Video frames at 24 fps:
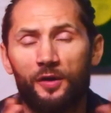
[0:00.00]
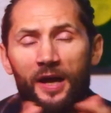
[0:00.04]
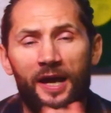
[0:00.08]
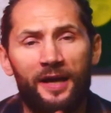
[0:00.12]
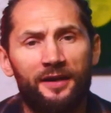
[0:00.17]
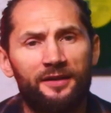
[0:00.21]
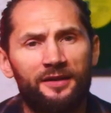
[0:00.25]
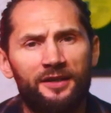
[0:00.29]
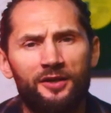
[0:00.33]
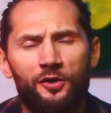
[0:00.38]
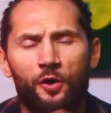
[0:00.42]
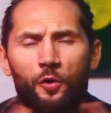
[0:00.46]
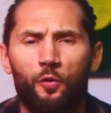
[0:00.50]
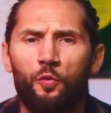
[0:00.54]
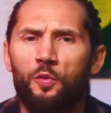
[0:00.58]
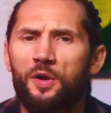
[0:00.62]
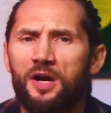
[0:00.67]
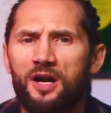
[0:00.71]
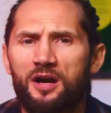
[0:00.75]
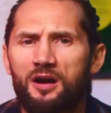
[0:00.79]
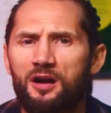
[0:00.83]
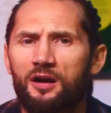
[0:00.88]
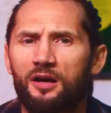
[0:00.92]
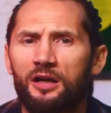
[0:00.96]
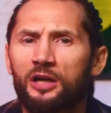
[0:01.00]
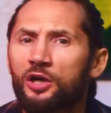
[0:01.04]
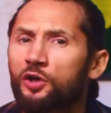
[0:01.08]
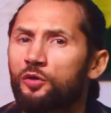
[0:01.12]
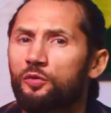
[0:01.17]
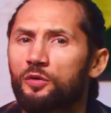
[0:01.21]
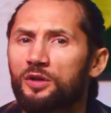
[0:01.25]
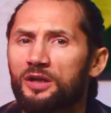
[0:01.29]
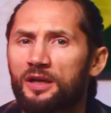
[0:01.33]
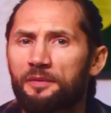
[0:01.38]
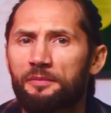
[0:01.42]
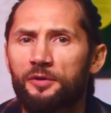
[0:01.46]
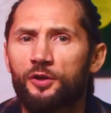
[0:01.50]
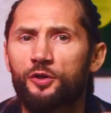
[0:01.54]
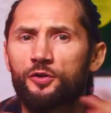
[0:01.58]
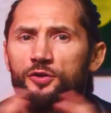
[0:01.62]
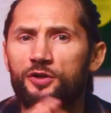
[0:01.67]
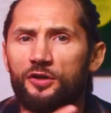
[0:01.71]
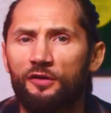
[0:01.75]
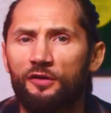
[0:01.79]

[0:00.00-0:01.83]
And you know, we're a cool community